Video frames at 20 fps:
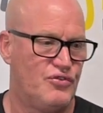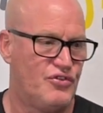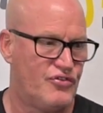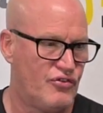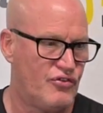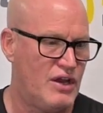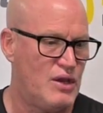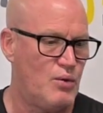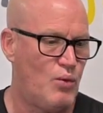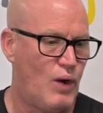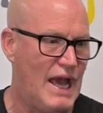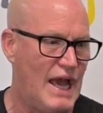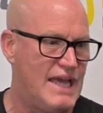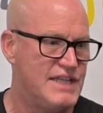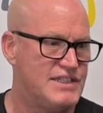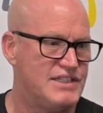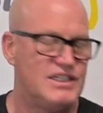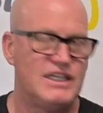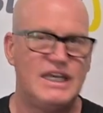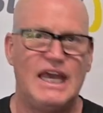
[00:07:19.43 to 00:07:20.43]
3
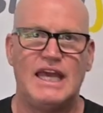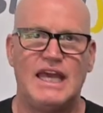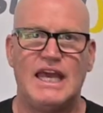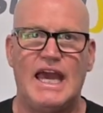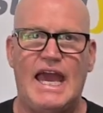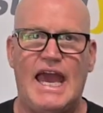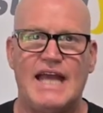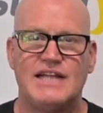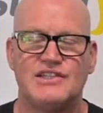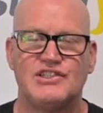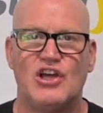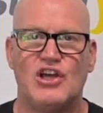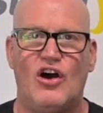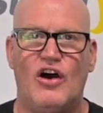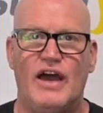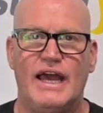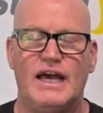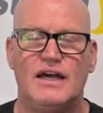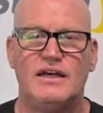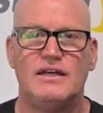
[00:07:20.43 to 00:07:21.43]
ways to get your hands
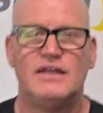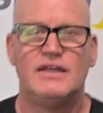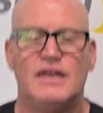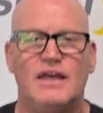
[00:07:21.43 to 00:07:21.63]
higher.